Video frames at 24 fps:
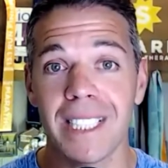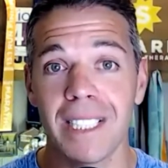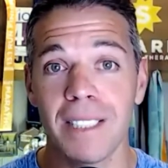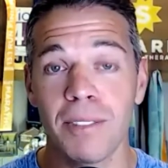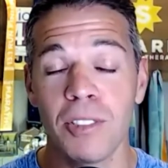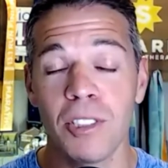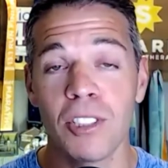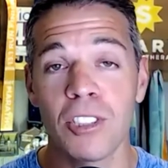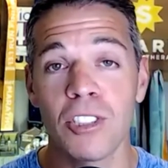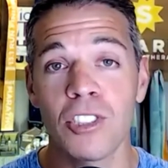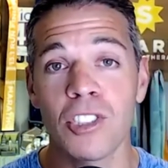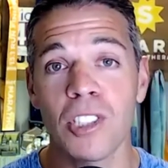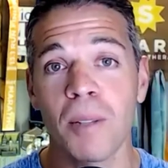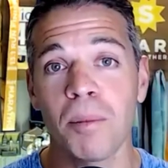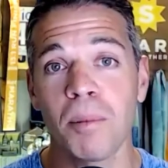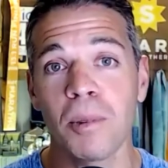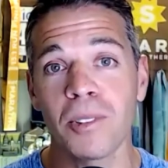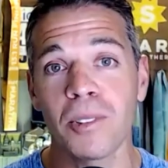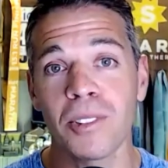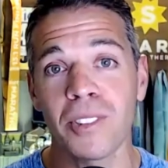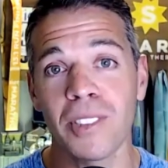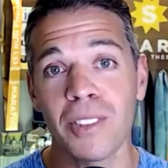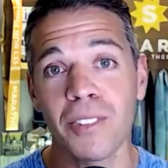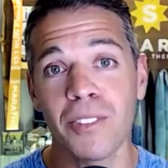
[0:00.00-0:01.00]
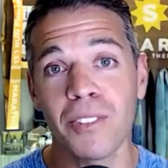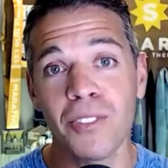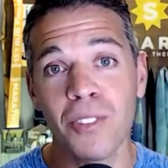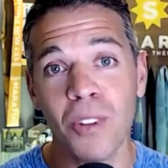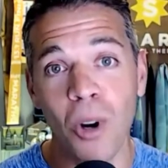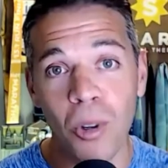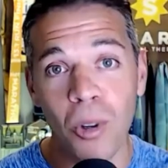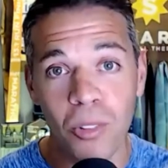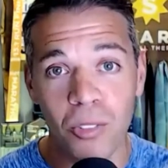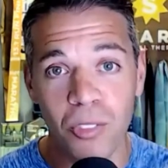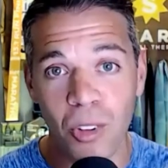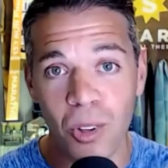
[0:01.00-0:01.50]
And if you could jump over a
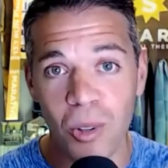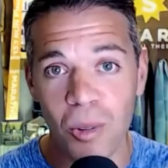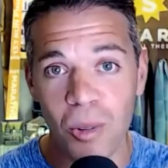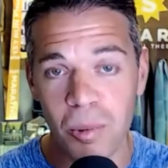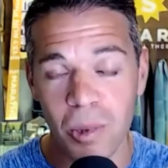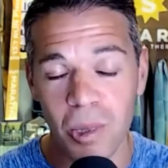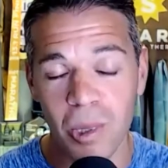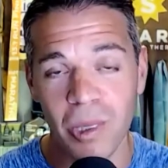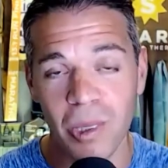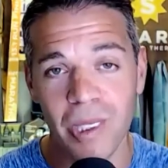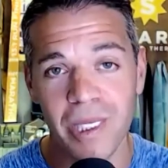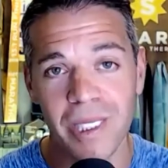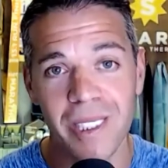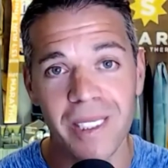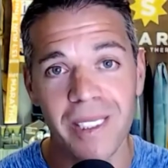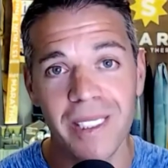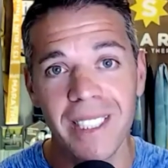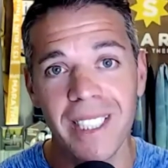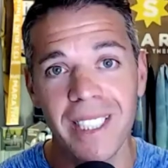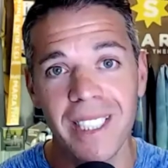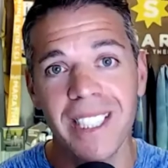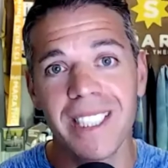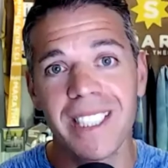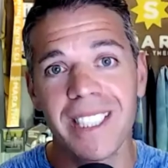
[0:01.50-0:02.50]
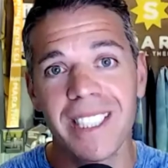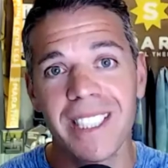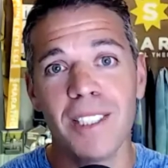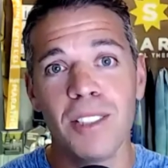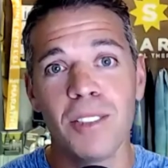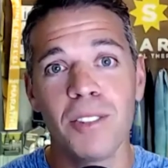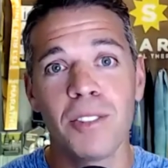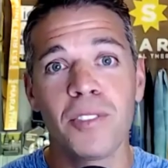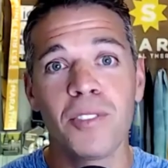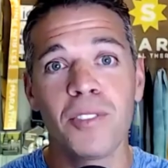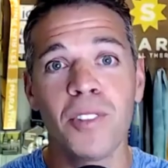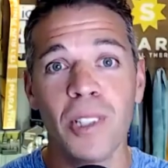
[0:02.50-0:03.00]
full foam roller, then
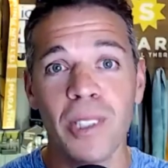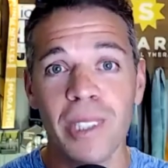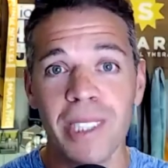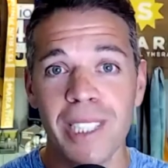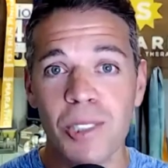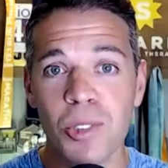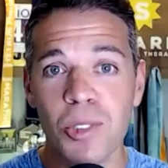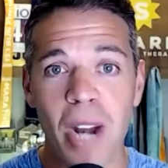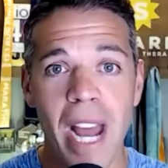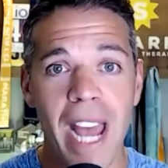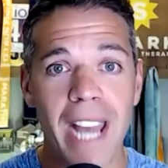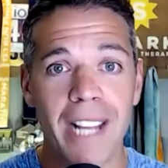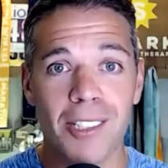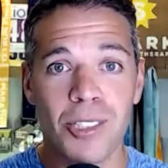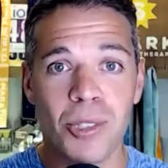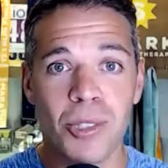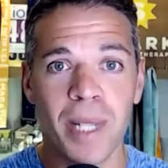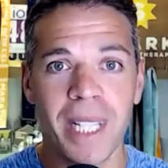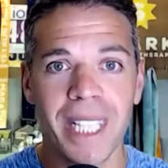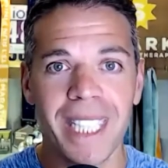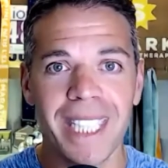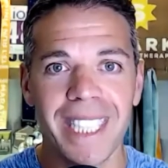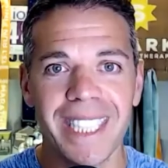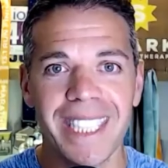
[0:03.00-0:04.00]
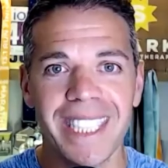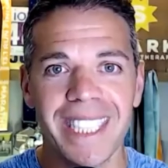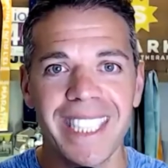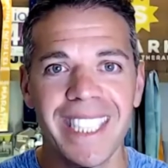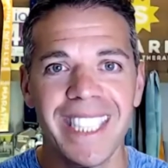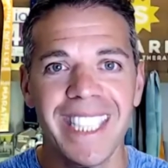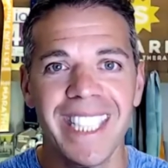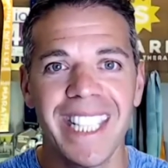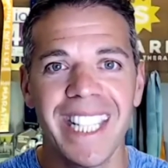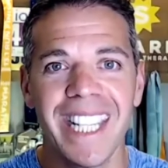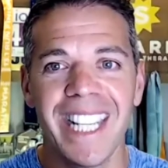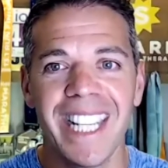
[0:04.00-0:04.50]
you've fully graduated
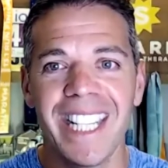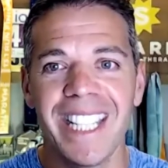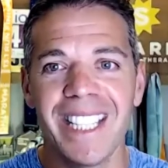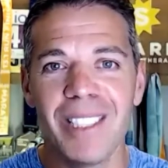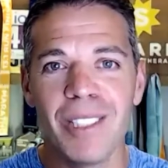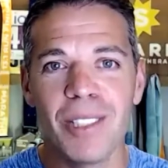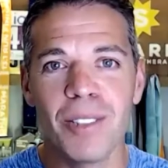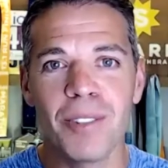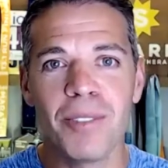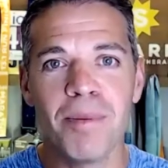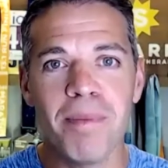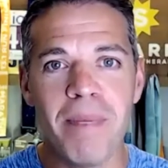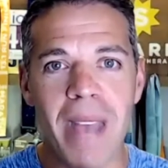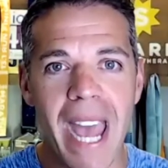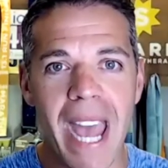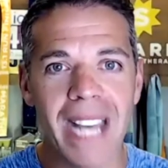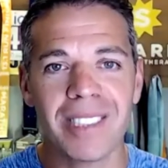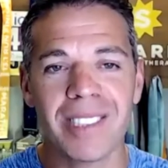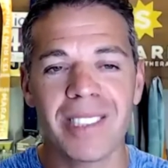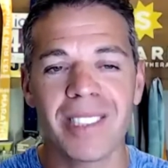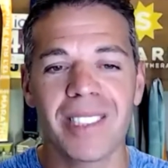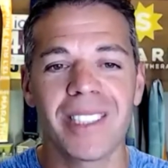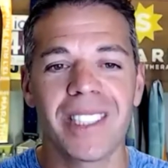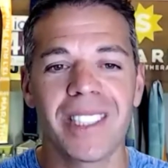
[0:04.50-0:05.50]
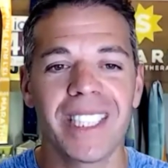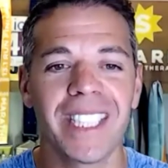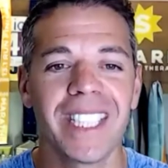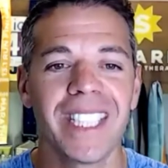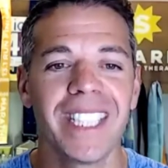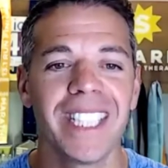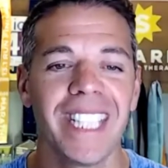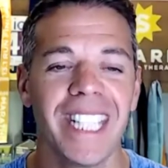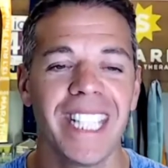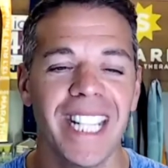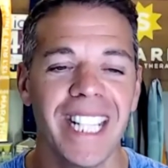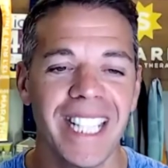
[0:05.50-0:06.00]
and you've mastered
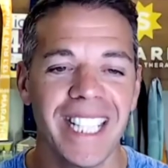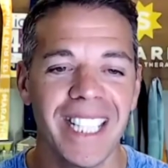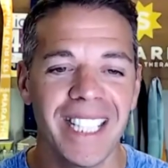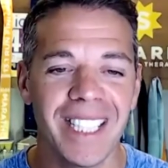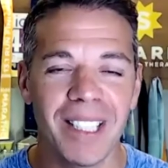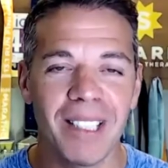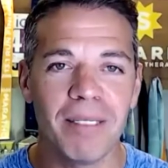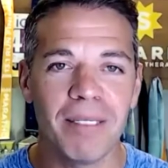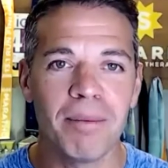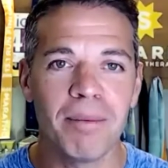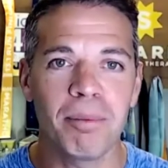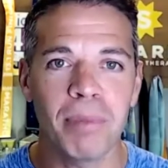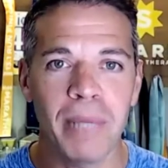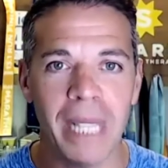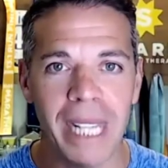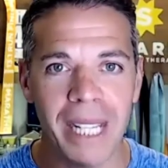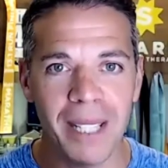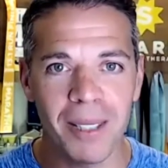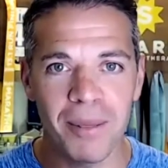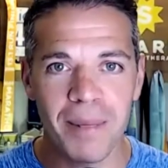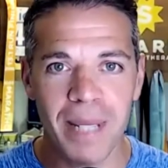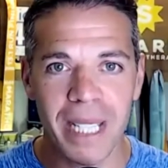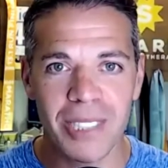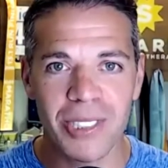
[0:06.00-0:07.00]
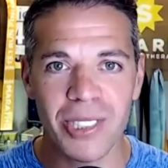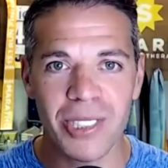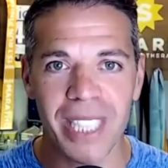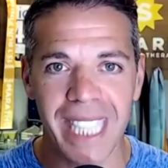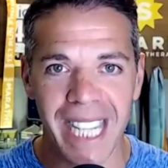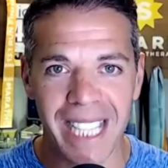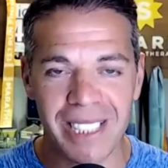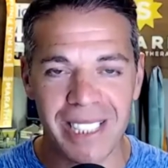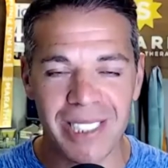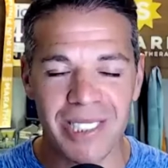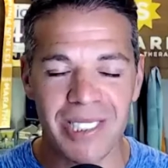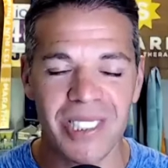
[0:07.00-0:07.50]
plyometric
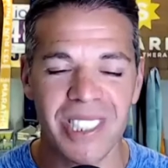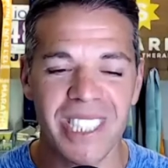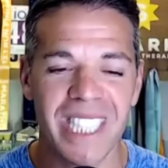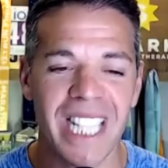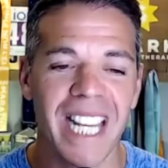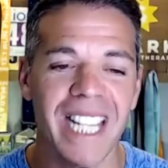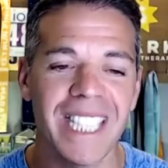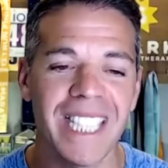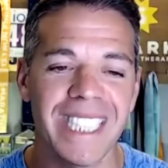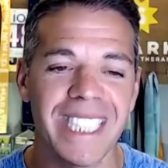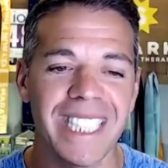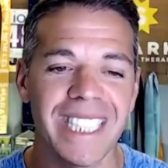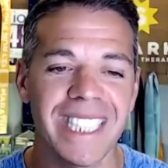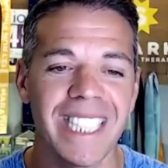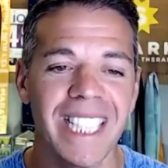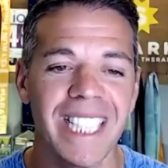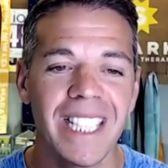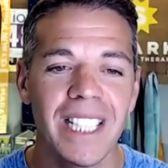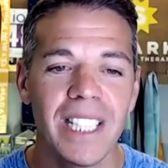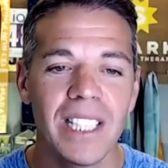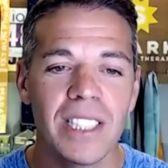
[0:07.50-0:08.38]
exercises.